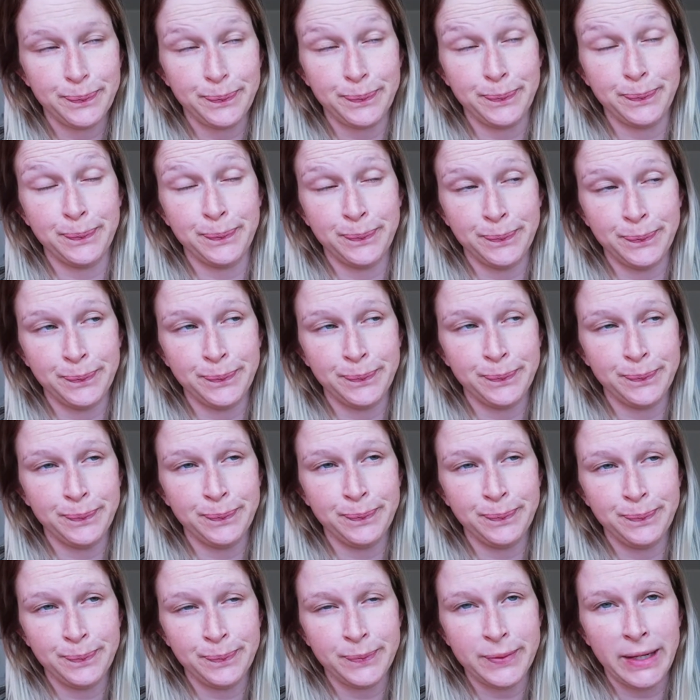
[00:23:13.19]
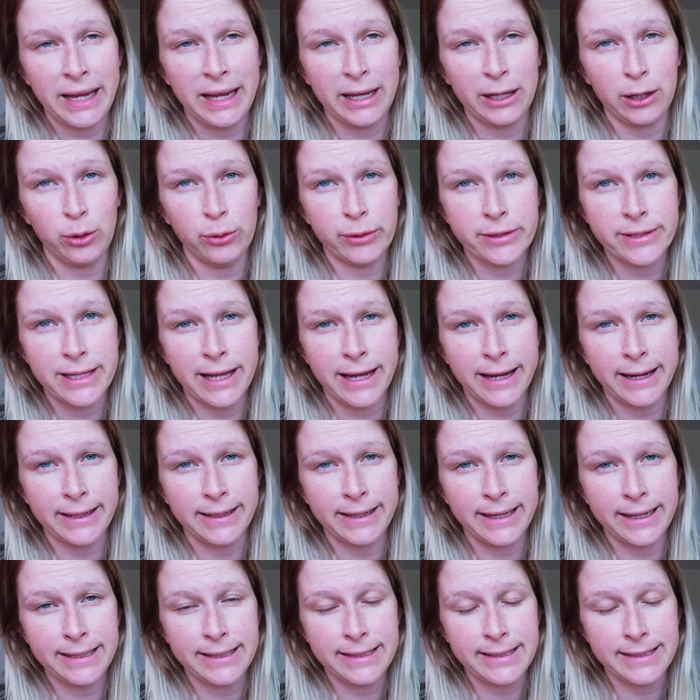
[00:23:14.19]
It looks like a
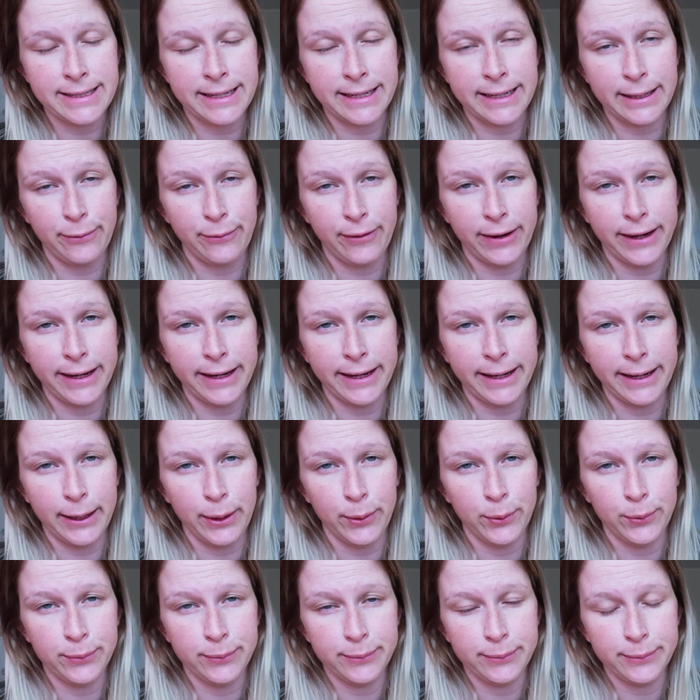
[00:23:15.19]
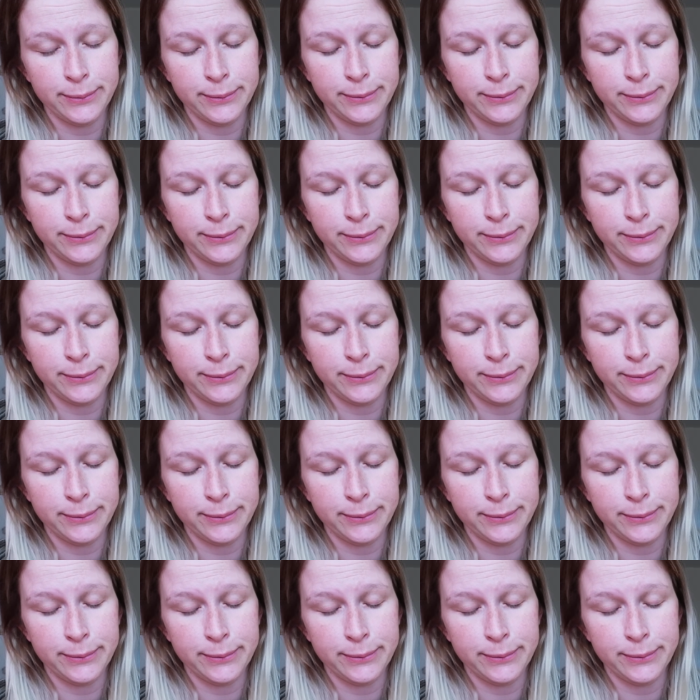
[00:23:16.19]
night sky right now.